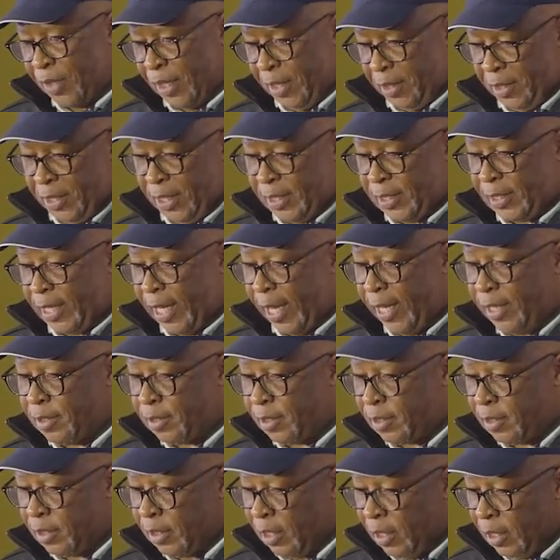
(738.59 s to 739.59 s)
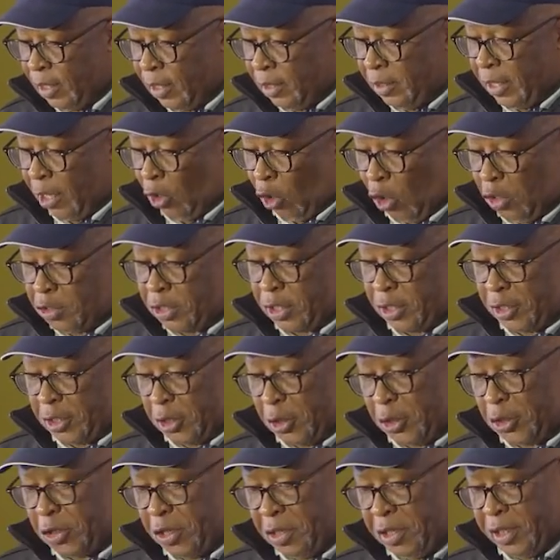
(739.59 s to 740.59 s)
In this case, the
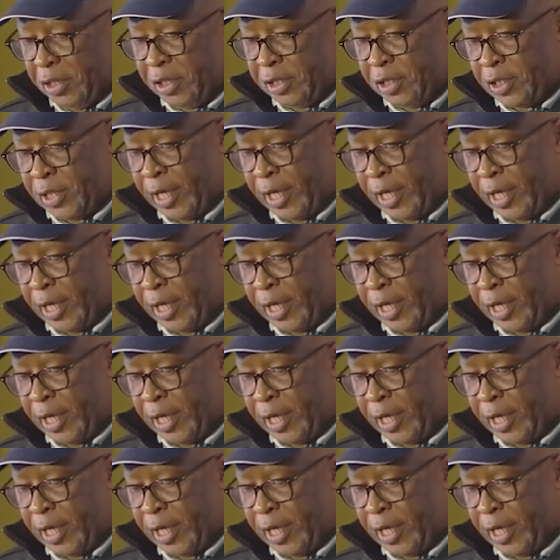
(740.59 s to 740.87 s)
Constitution in